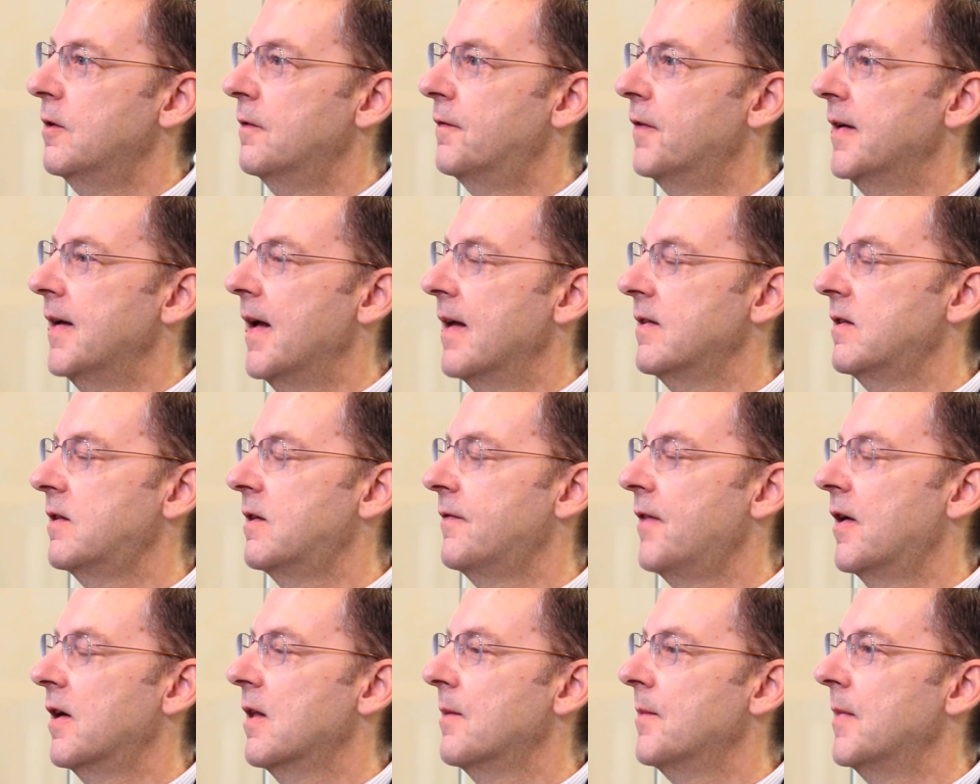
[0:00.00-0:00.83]
finance
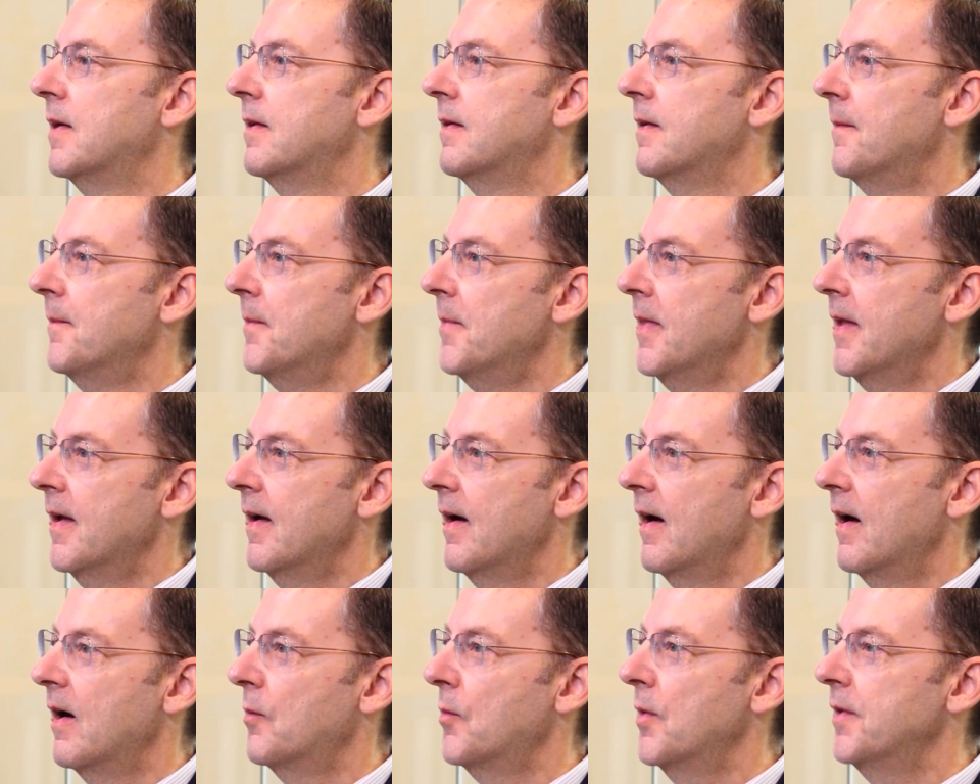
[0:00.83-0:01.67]
development.
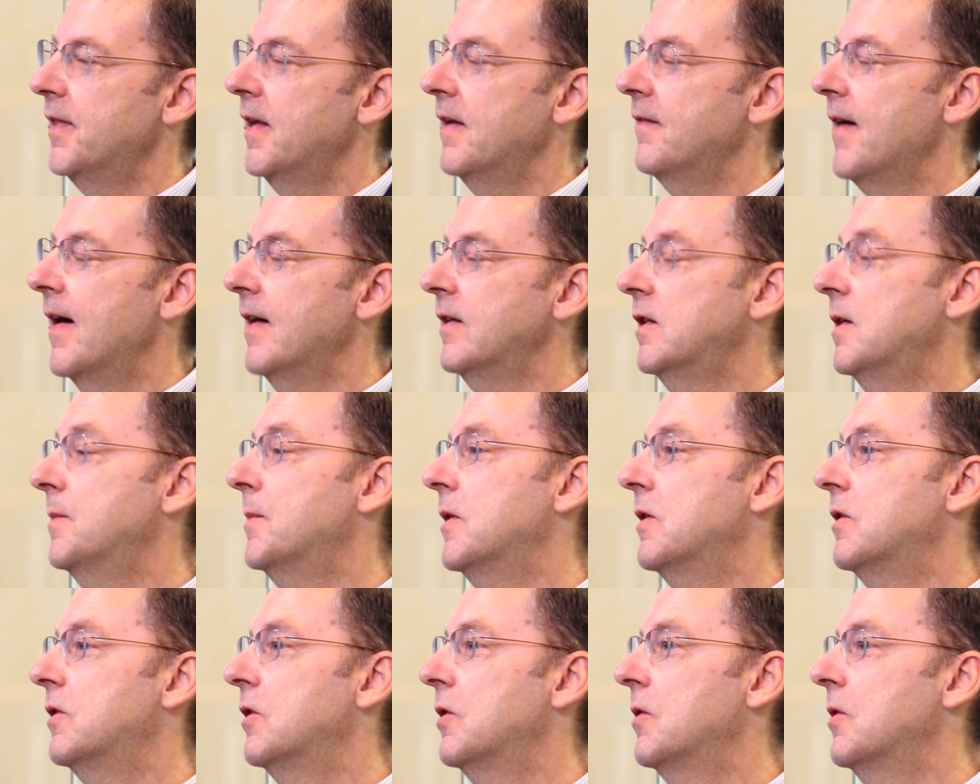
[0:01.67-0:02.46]
What they've actually been